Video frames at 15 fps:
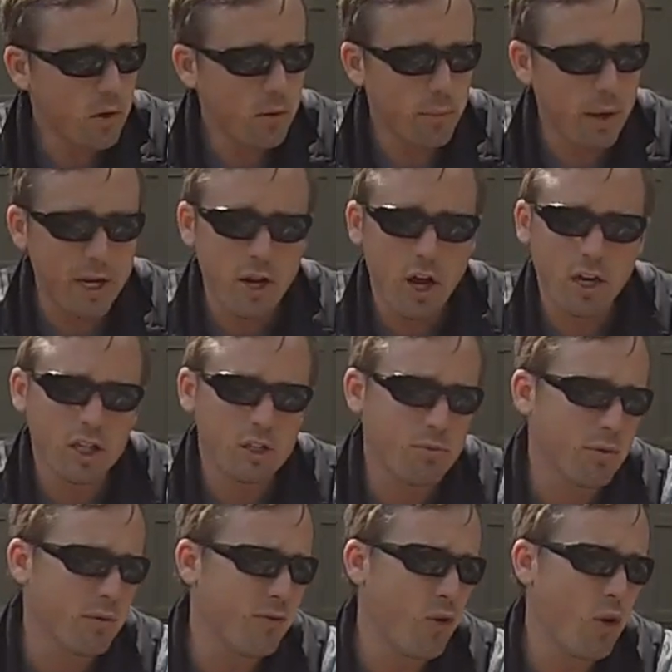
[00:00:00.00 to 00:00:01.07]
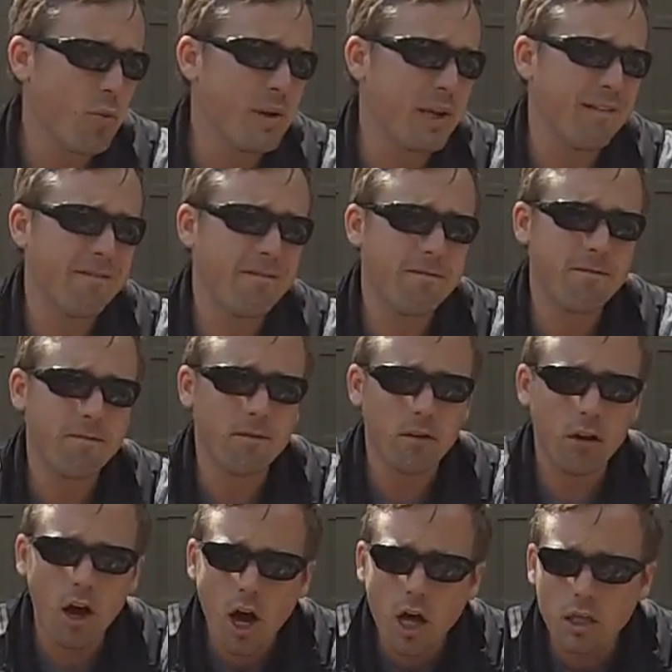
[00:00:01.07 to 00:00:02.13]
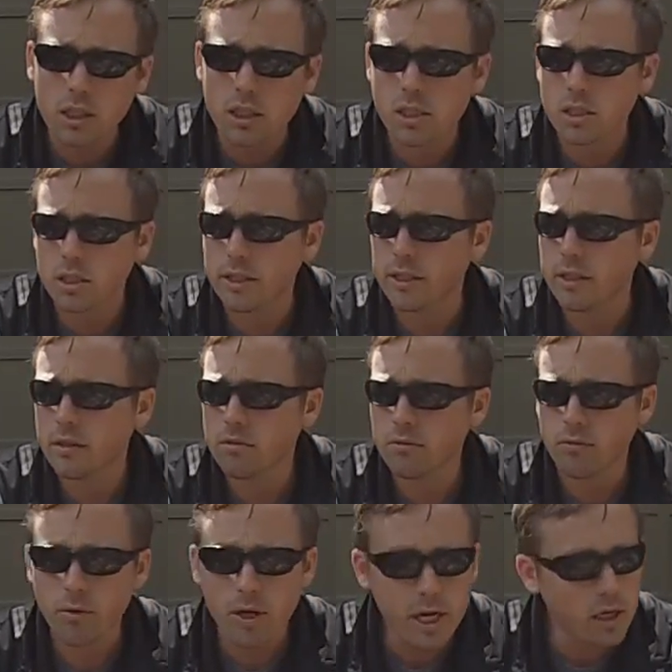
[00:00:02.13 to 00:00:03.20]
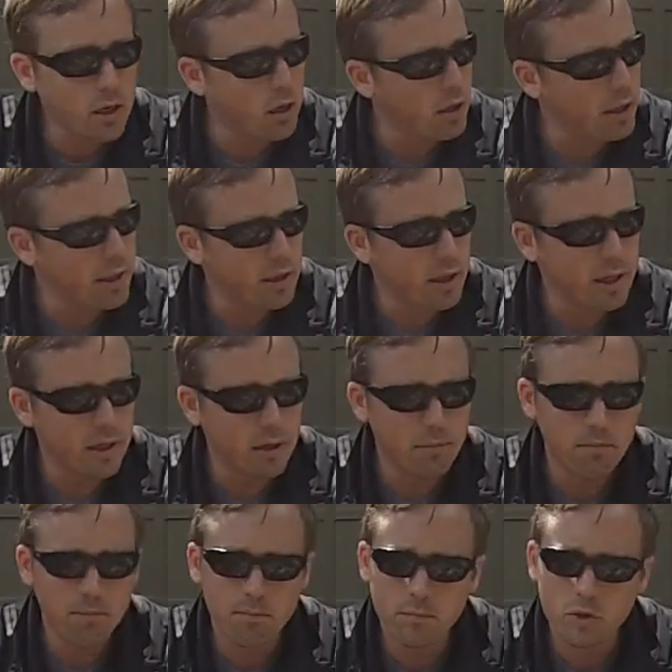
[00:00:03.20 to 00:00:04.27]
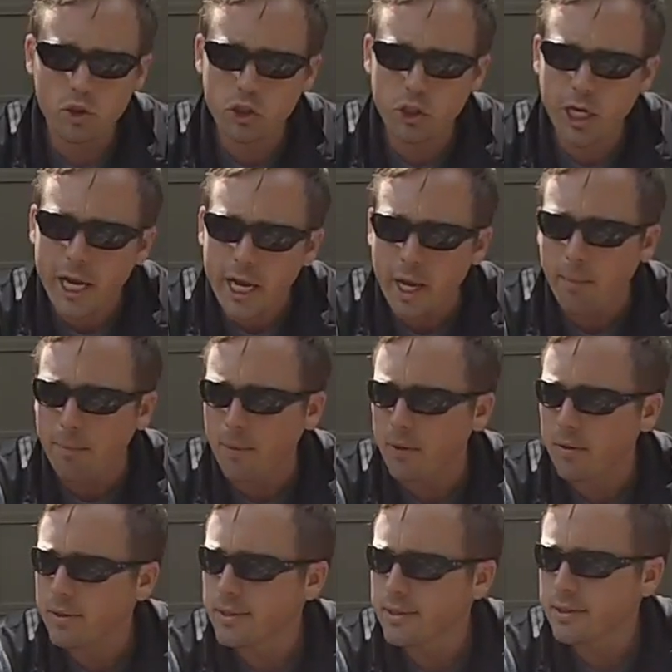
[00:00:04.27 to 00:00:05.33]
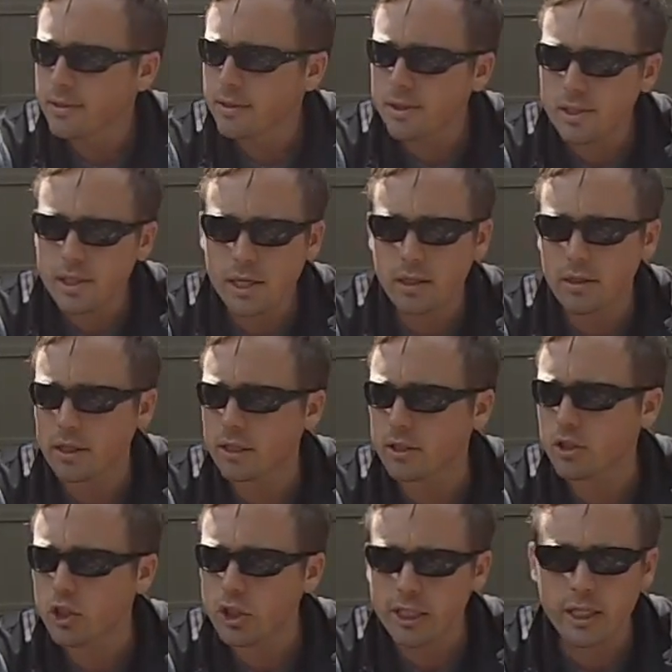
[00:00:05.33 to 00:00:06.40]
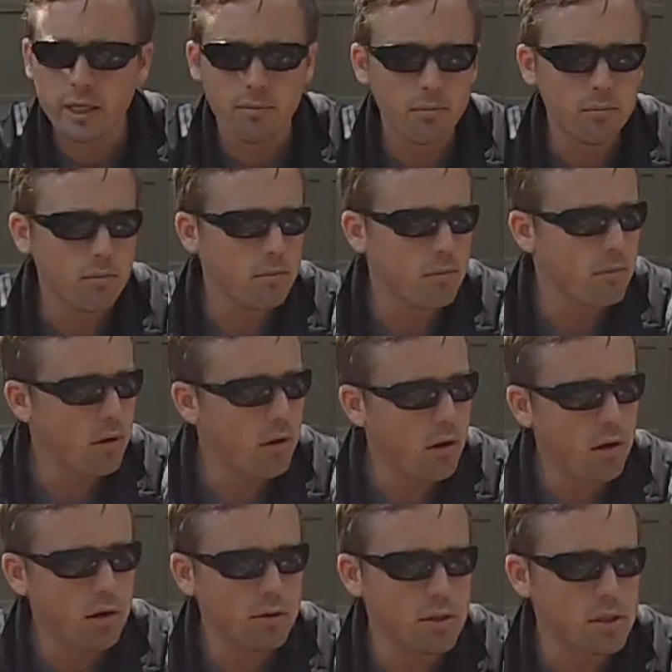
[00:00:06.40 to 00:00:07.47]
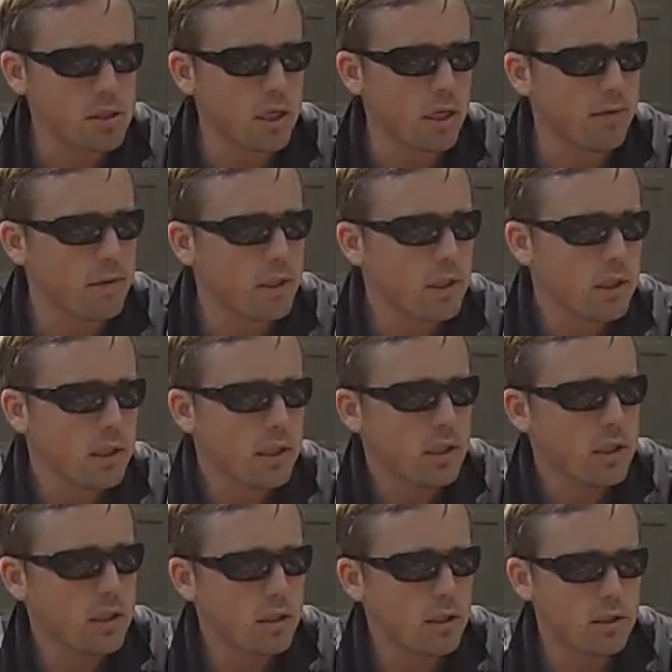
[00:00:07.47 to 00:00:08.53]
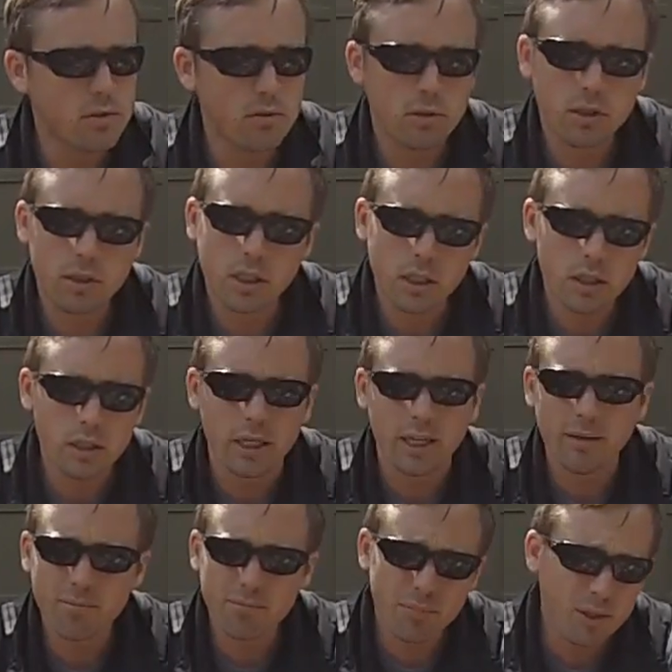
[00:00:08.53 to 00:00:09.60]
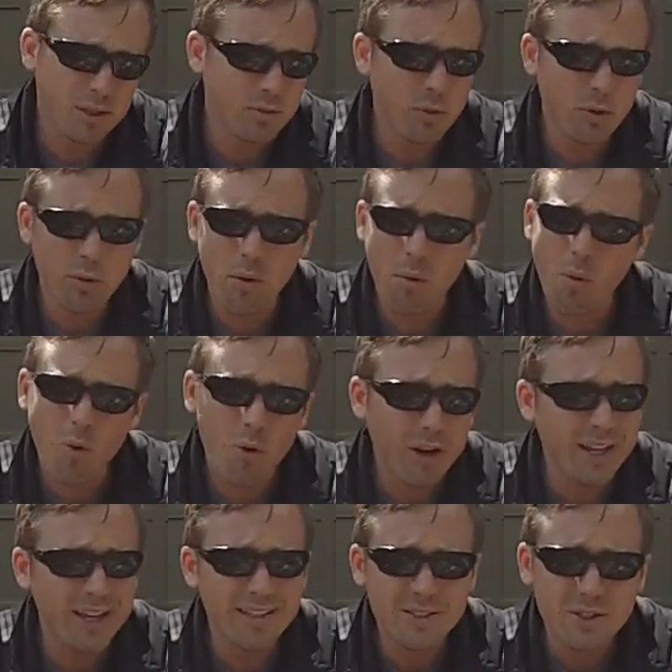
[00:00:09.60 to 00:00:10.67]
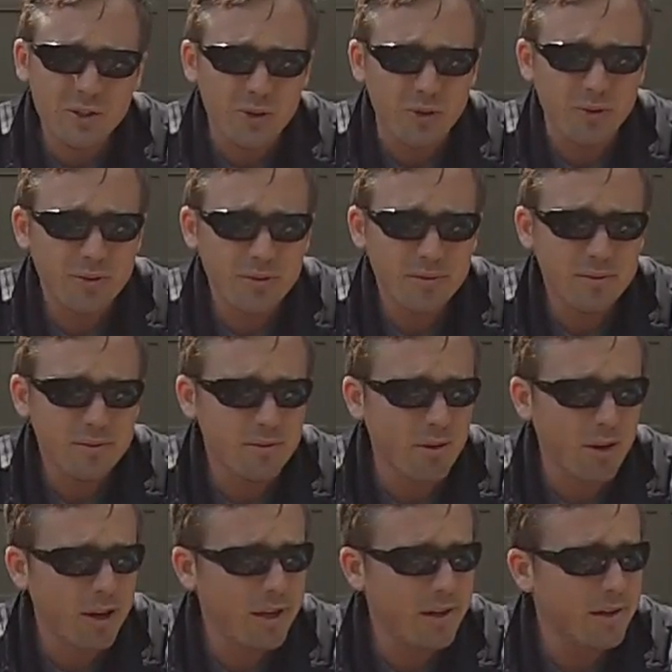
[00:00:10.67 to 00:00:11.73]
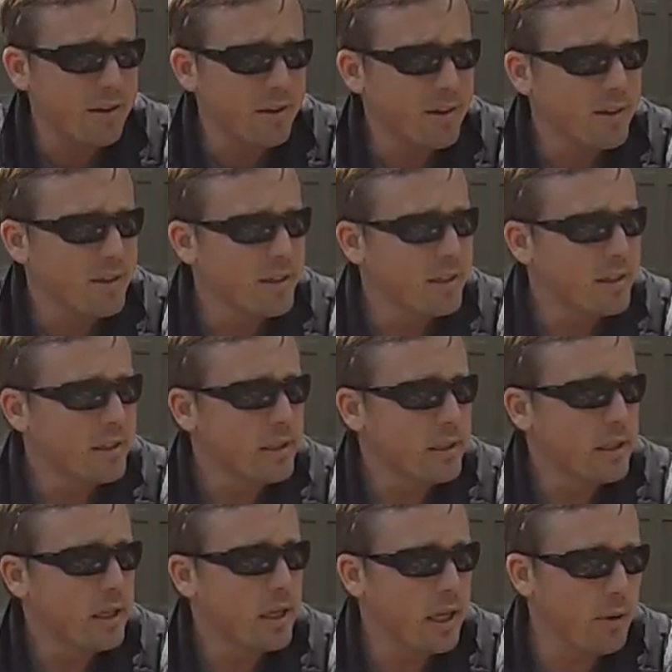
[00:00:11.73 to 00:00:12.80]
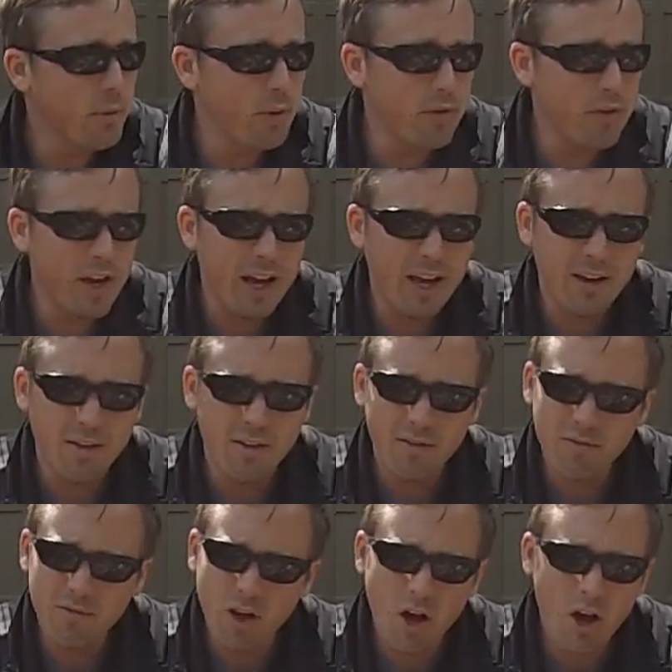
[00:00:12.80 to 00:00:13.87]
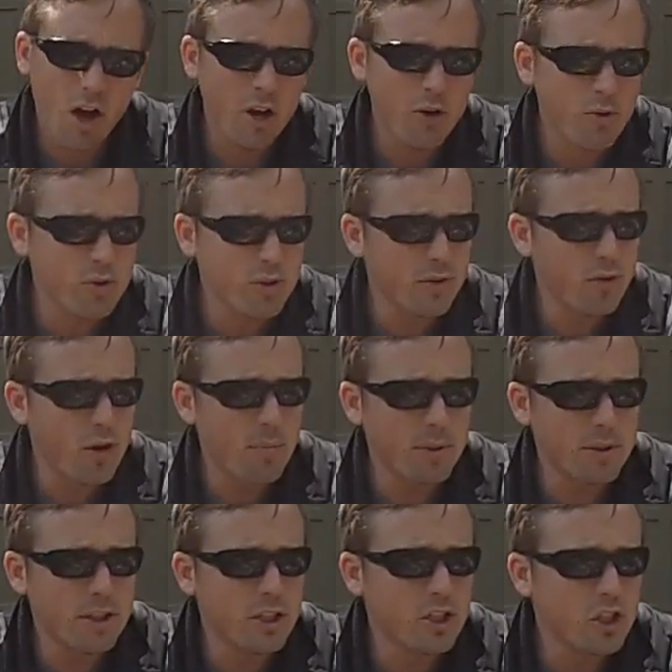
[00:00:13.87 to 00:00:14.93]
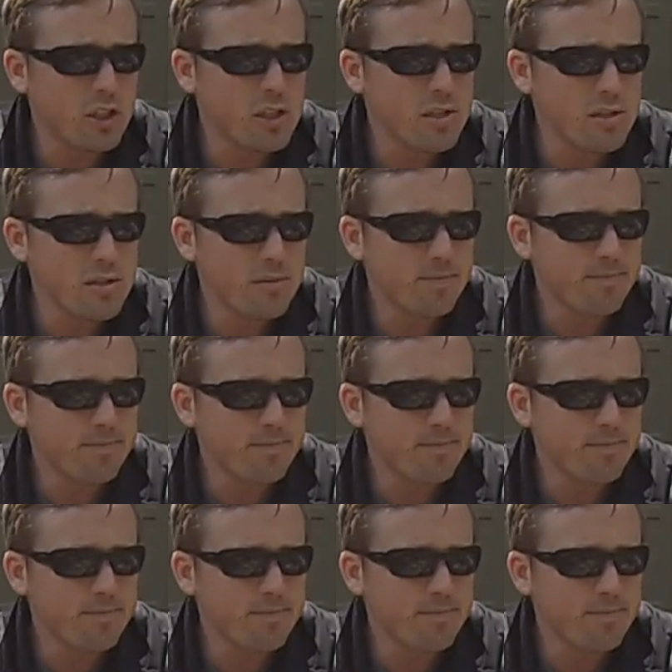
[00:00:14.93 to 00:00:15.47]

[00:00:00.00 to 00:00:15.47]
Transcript: My dog is performing flawlessly, recalling like a champ, sitting like a champ, all this stuff. Killing it. Plus we're rewarding it too, right? And we've had hundreds of repetitions.